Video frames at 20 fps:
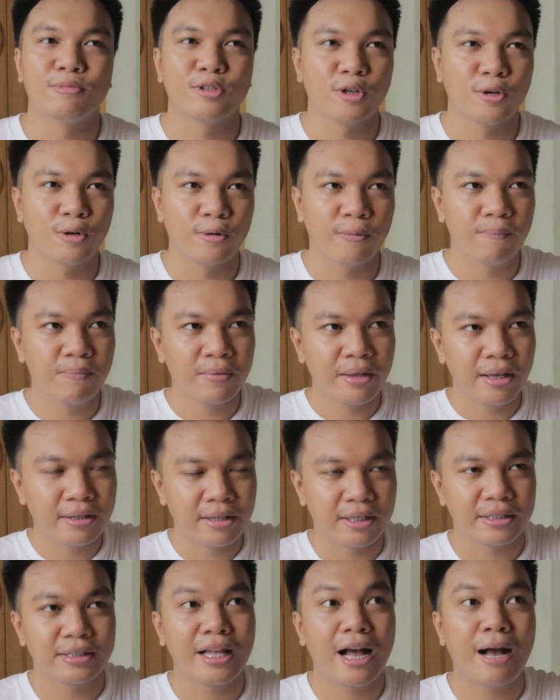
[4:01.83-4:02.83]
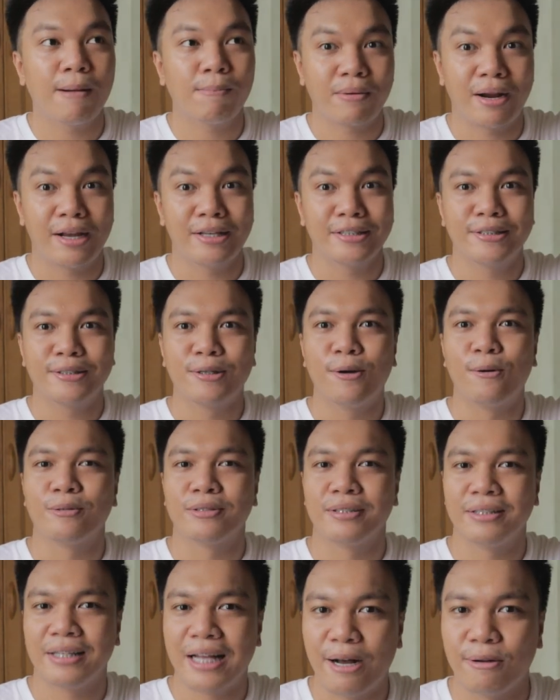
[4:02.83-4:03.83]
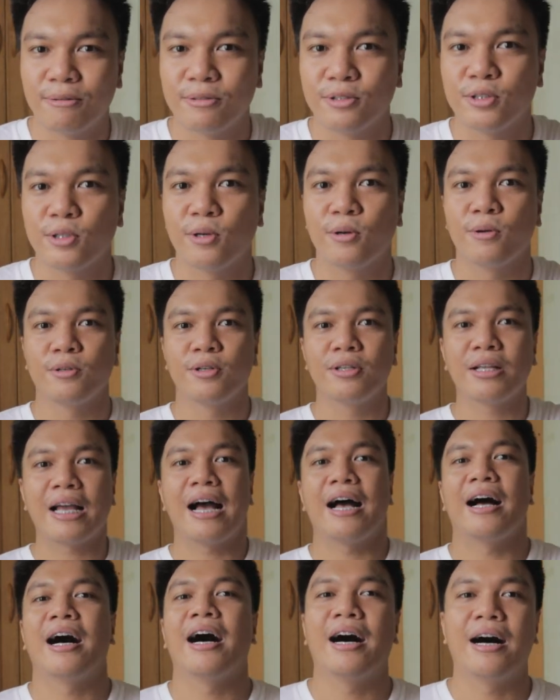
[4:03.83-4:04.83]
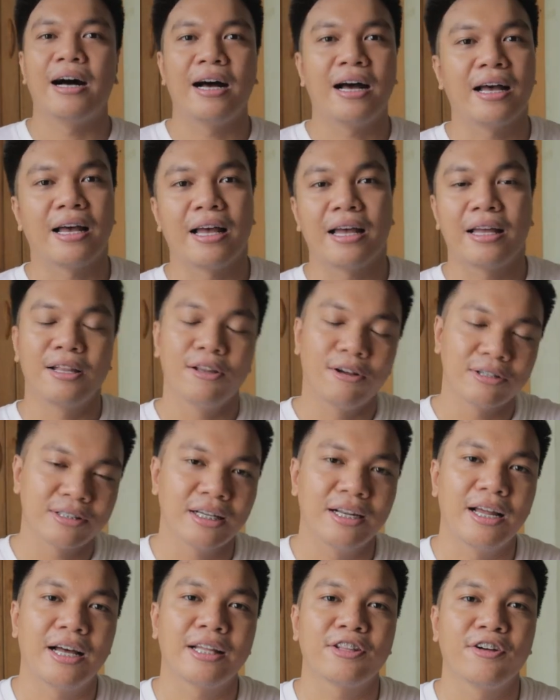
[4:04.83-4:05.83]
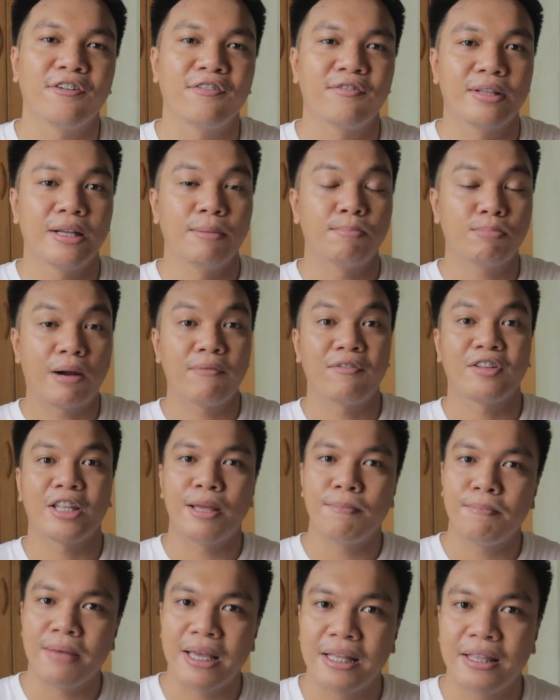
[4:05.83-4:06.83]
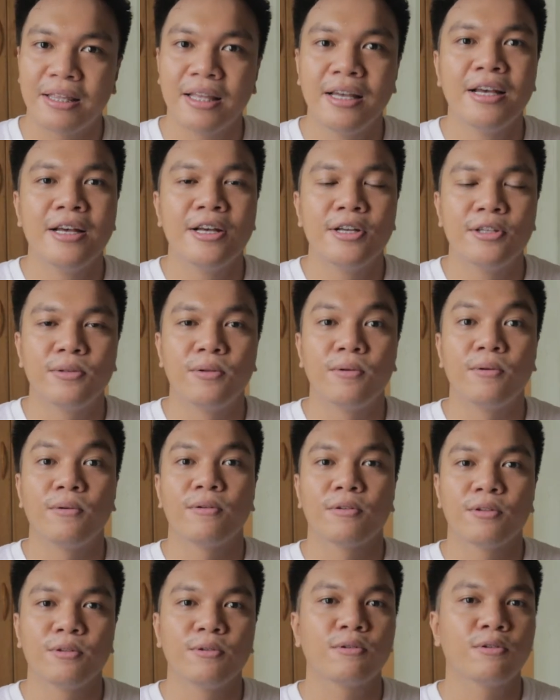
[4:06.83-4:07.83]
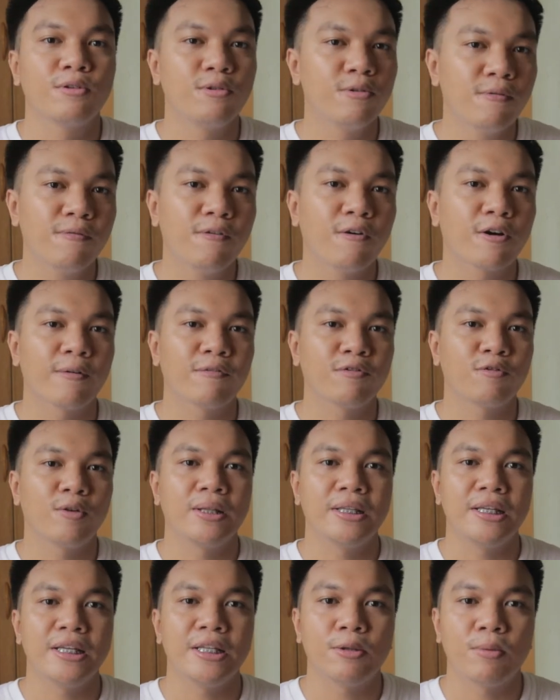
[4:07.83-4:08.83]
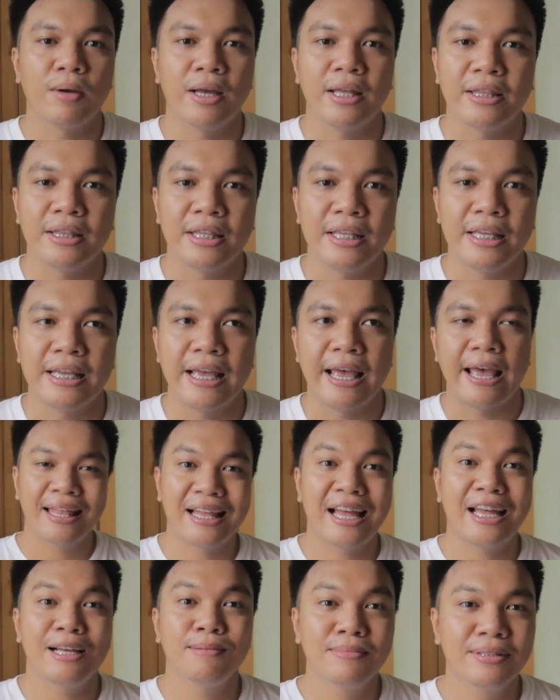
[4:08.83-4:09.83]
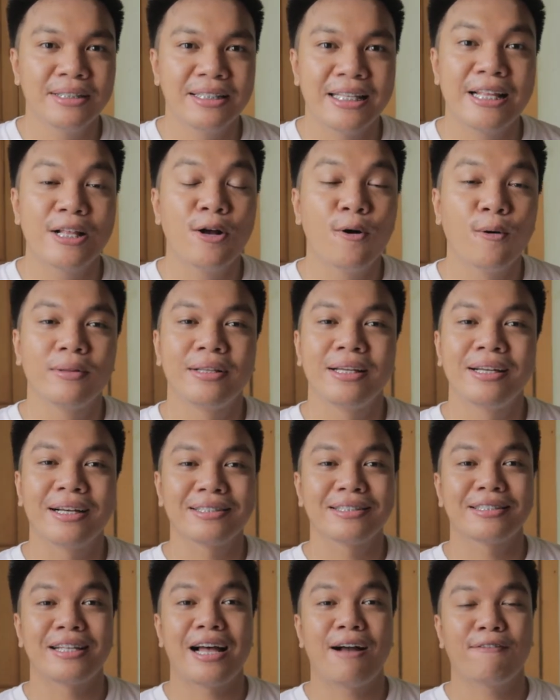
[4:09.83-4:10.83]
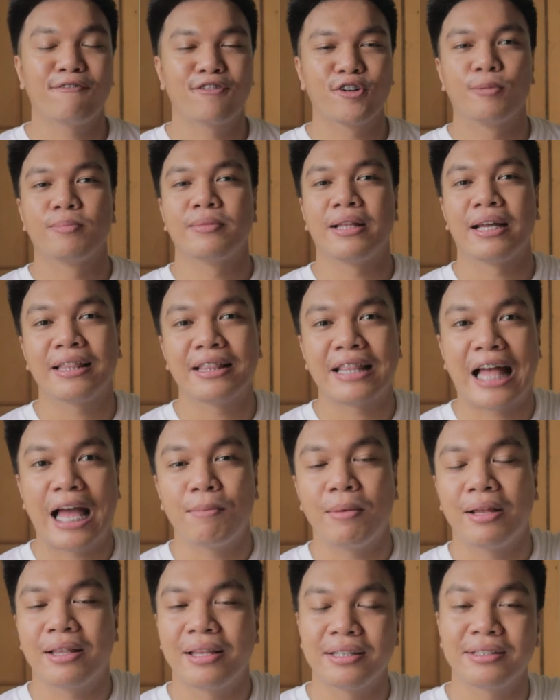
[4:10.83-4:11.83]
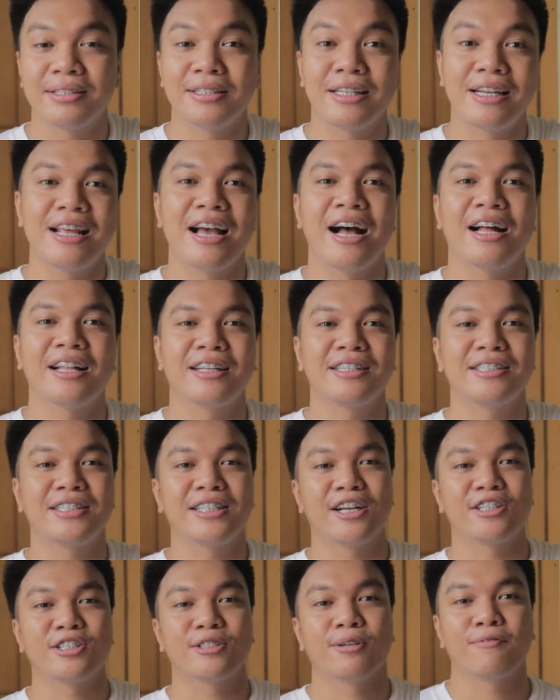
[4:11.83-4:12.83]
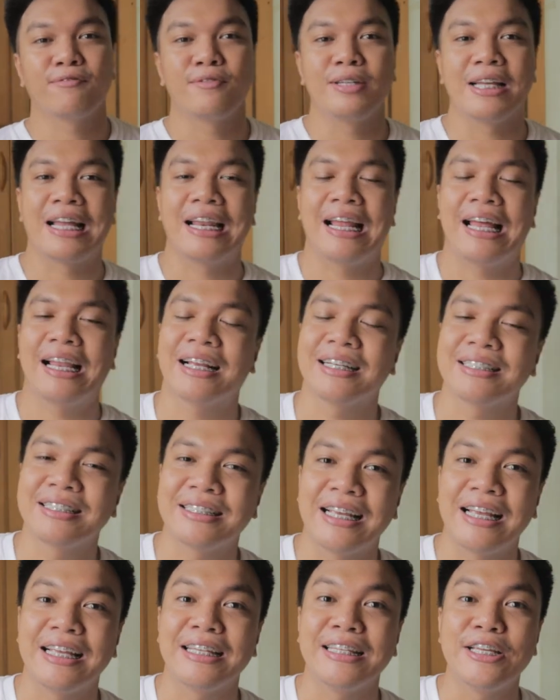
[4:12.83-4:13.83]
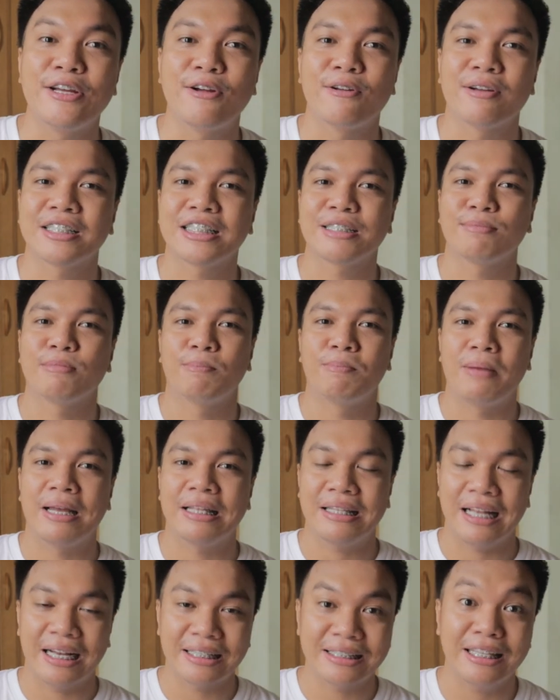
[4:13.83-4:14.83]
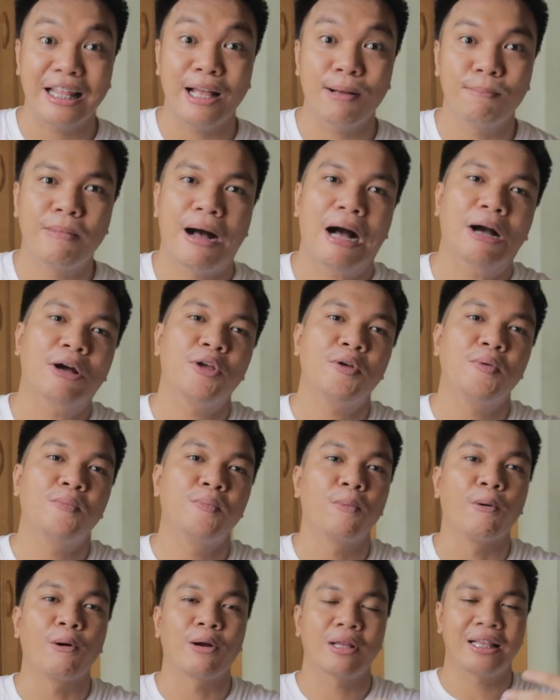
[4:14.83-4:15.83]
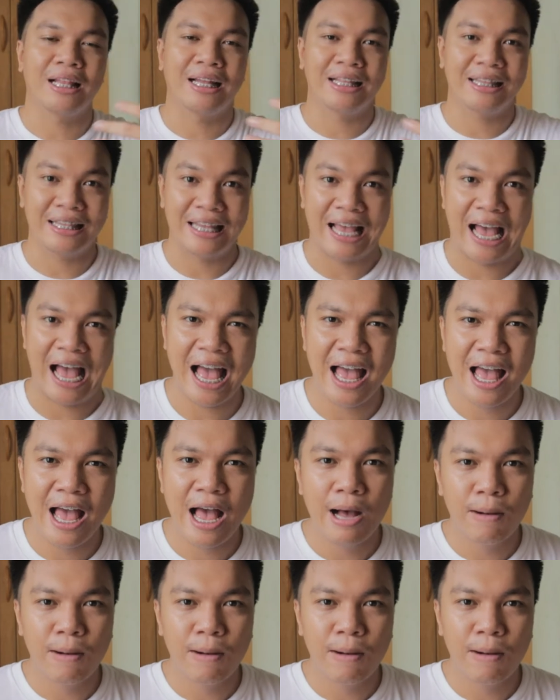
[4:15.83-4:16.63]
So the stock price goes down. So yun nga, I lost a lot of the profit I made nung Q4 of 2020. And I am still holding a stock from that time, and that's 300 shares of BLL kasi hindi ko na siya mabenta kasi nagbago yung port lot niya.